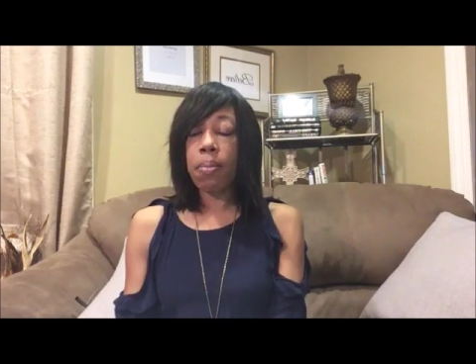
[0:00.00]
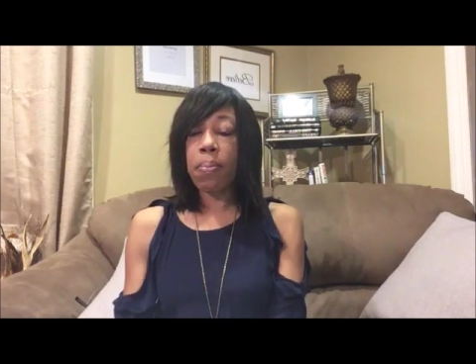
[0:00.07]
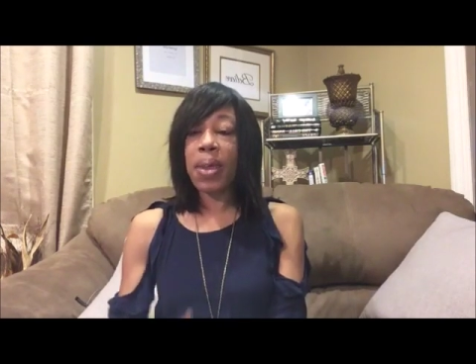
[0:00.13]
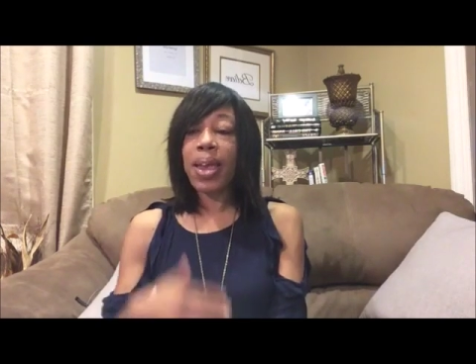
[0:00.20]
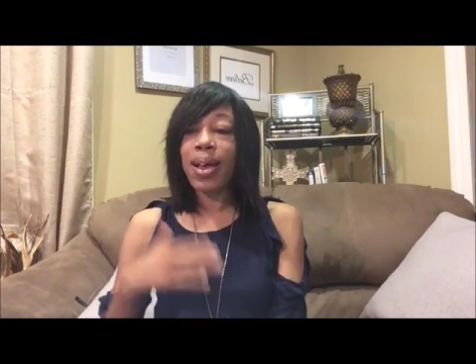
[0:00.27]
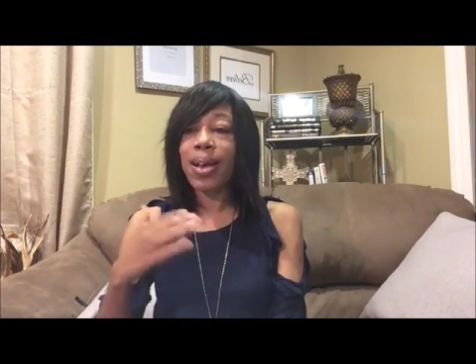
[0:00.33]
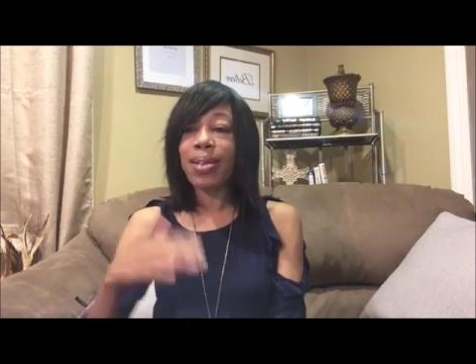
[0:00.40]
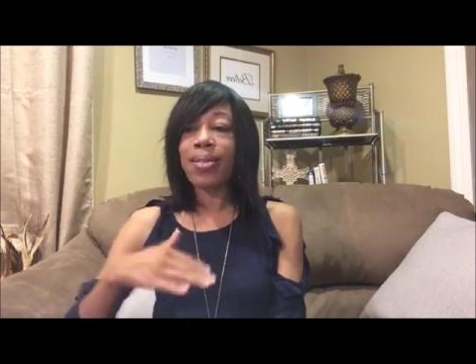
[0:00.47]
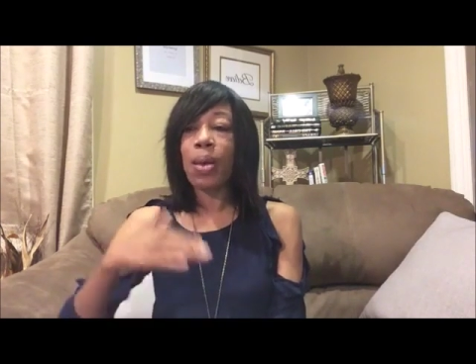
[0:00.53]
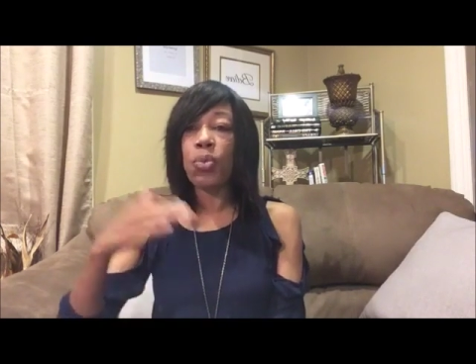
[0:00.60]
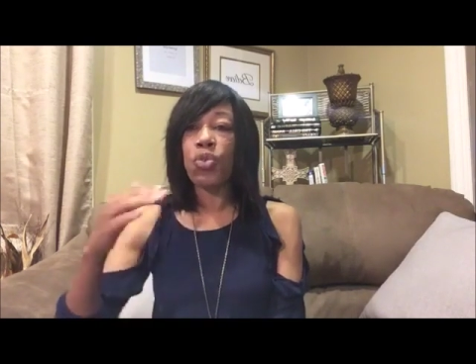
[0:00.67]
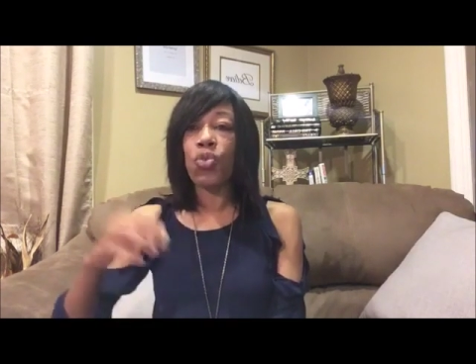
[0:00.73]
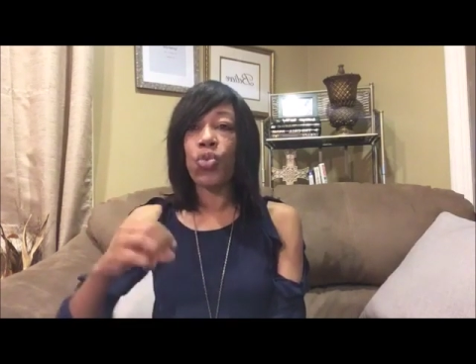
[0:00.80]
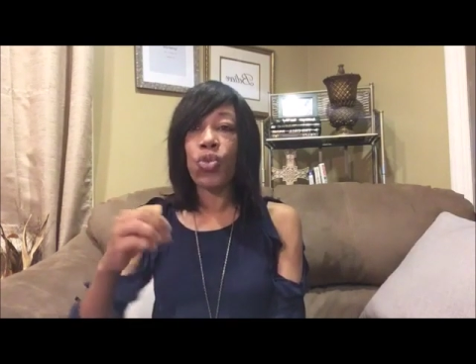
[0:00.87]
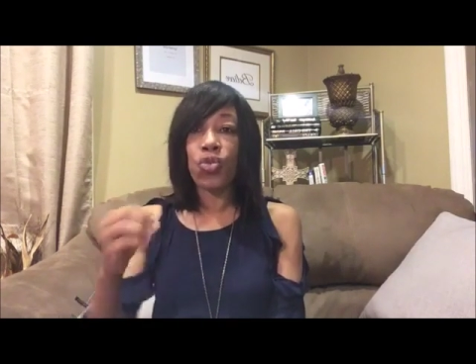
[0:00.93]
because I
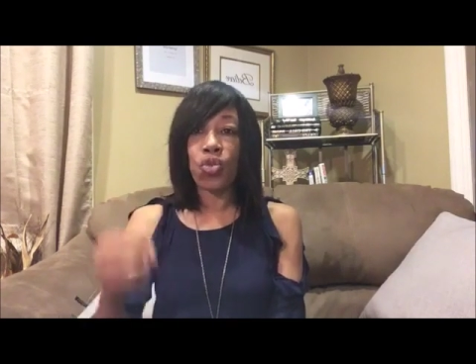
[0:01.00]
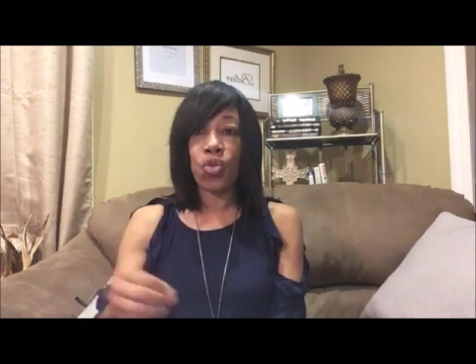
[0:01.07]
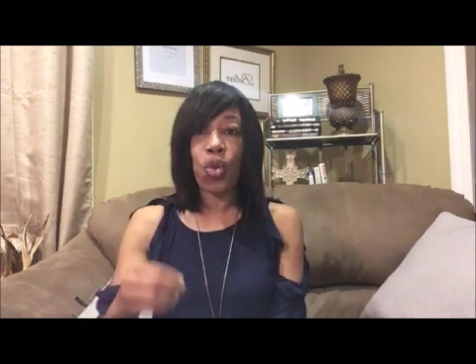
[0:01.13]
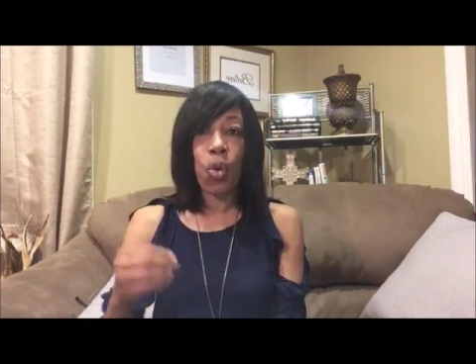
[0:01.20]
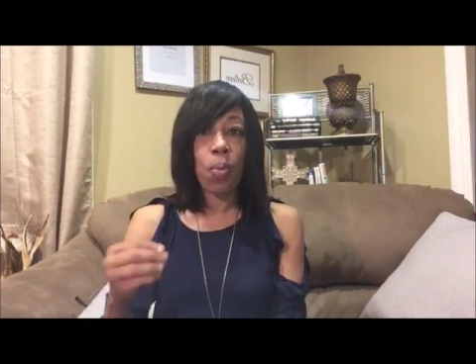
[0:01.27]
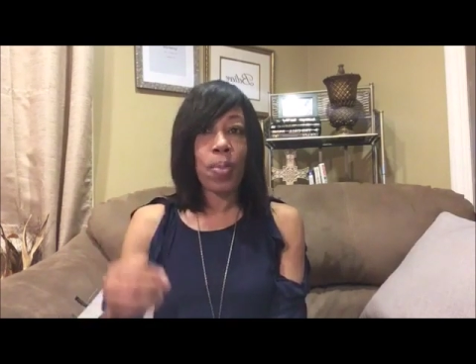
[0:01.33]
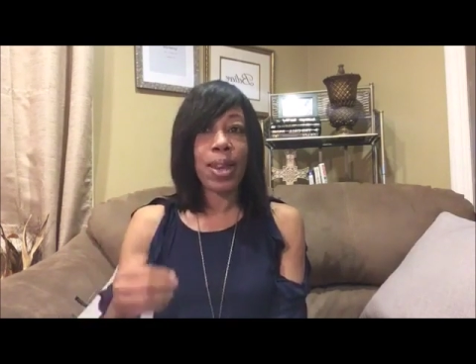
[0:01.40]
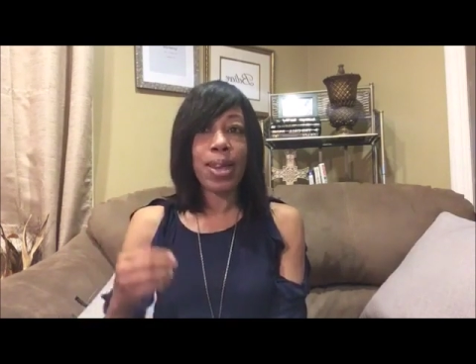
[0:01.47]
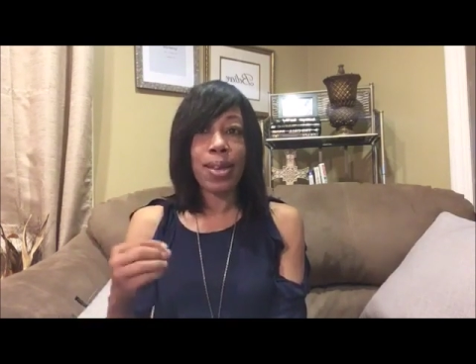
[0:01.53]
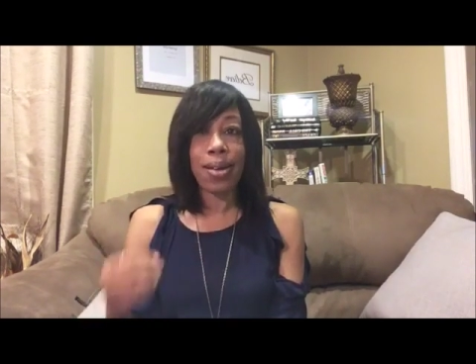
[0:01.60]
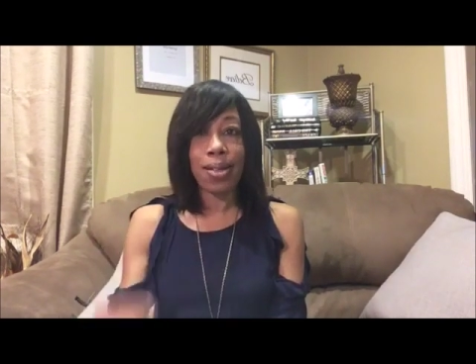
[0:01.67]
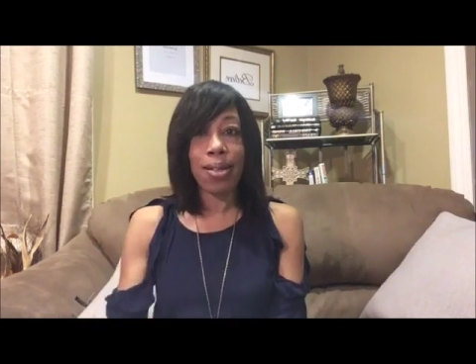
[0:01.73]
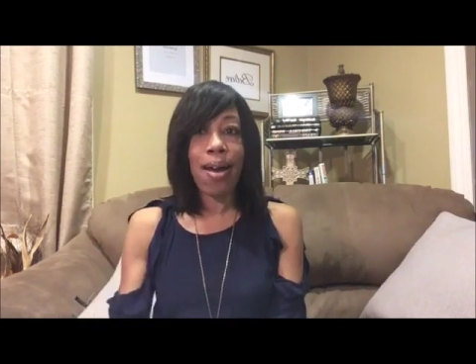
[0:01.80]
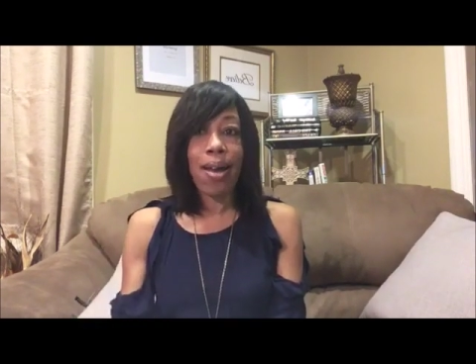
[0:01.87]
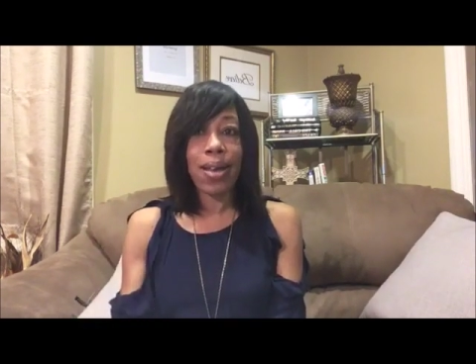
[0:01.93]
was doing so many
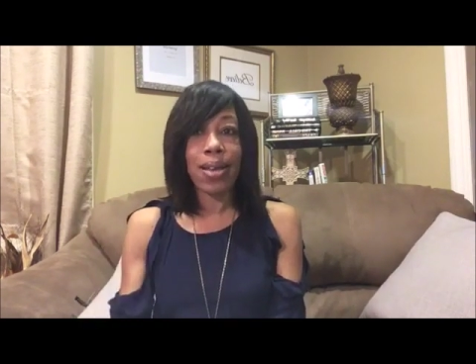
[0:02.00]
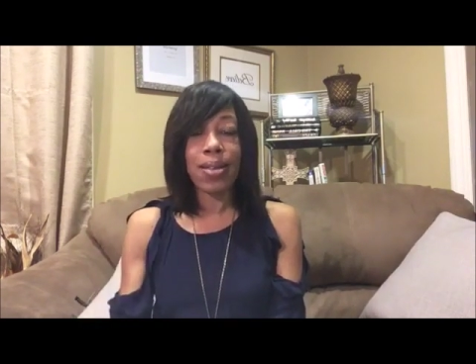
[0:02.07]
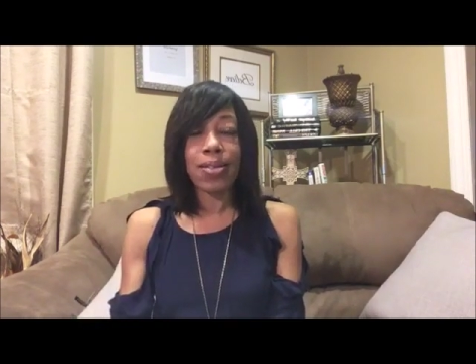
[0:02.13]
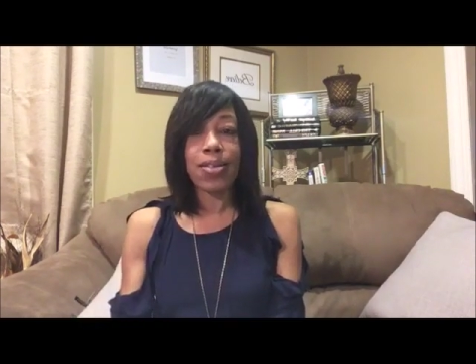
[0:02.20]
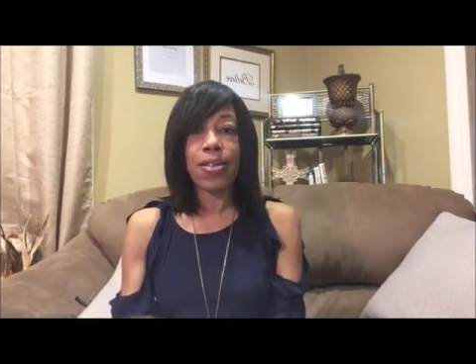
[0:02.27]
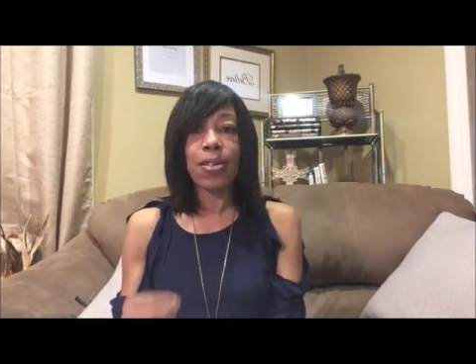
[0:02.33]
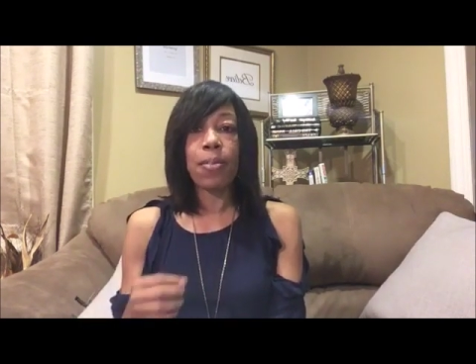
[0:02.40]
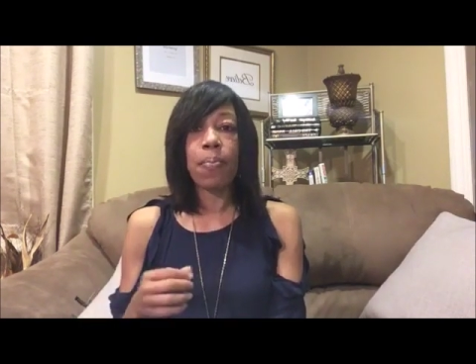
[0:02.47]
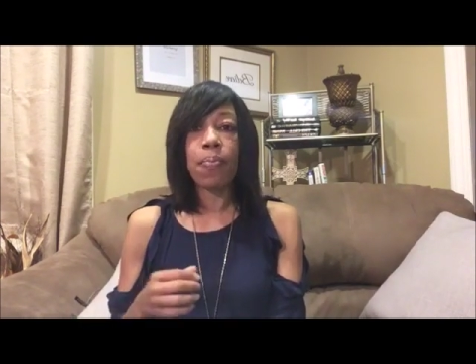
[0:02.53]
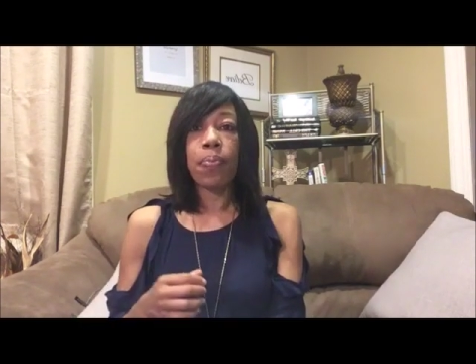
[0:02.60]
clients,